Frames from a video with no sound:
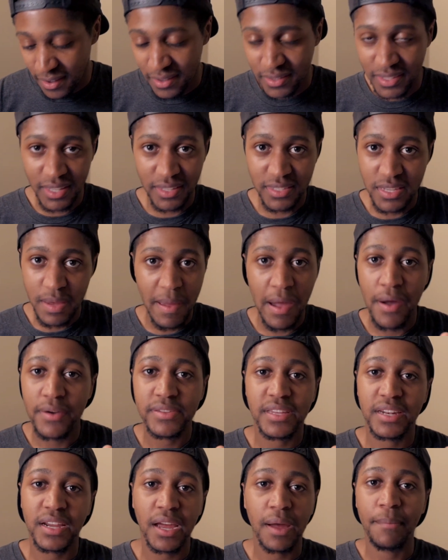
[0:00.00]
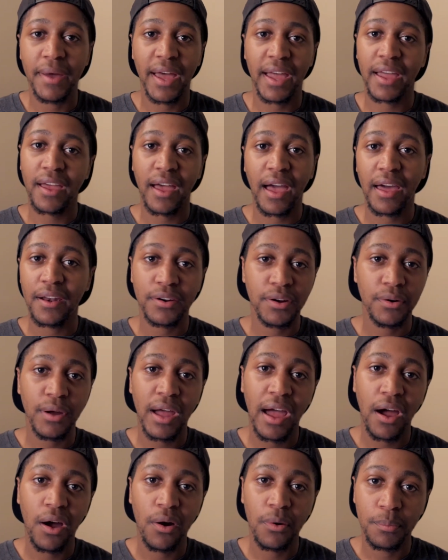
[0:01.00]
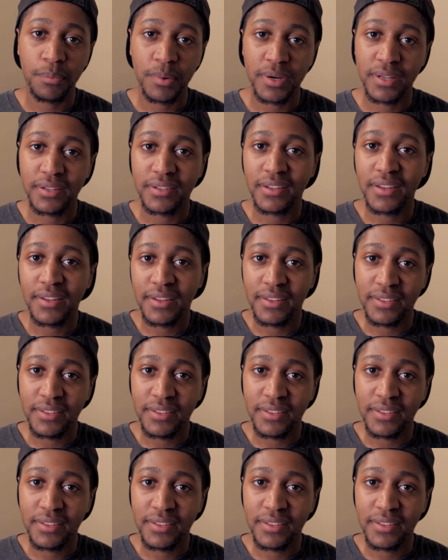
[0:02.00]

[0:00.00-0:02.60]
I think somehow he's going to come back. I don't know how, but